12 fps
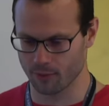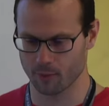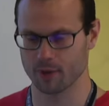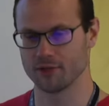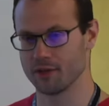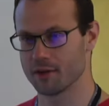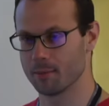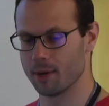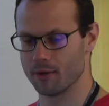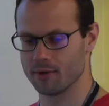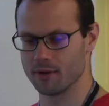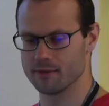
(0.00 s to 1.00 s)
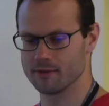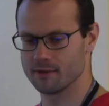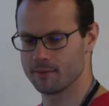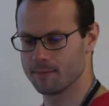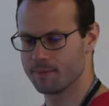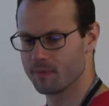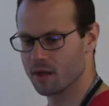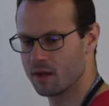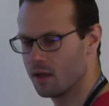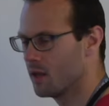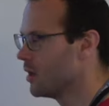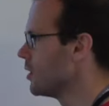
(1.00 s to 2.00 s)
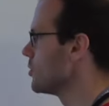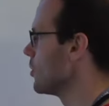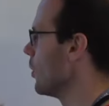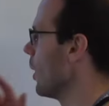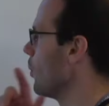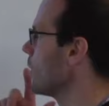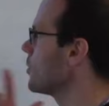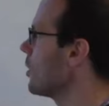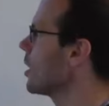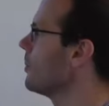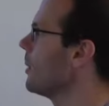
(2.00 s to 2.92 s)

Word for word: what a JIT compiler does. So I want to talk